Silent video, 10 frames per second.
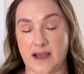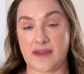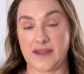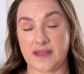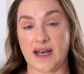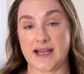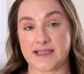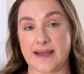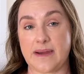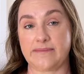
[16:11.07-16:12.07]
I think the last
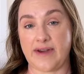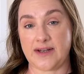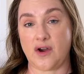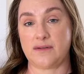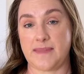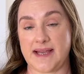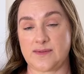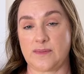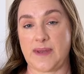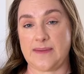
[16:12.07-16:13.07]
time I read en masse
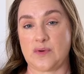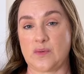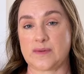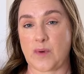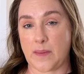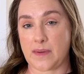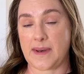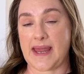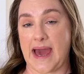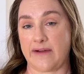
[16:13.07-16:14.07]
with people was
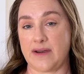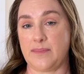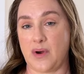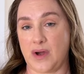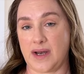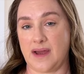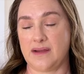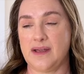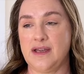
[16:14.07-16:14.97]
probably Harry Potter,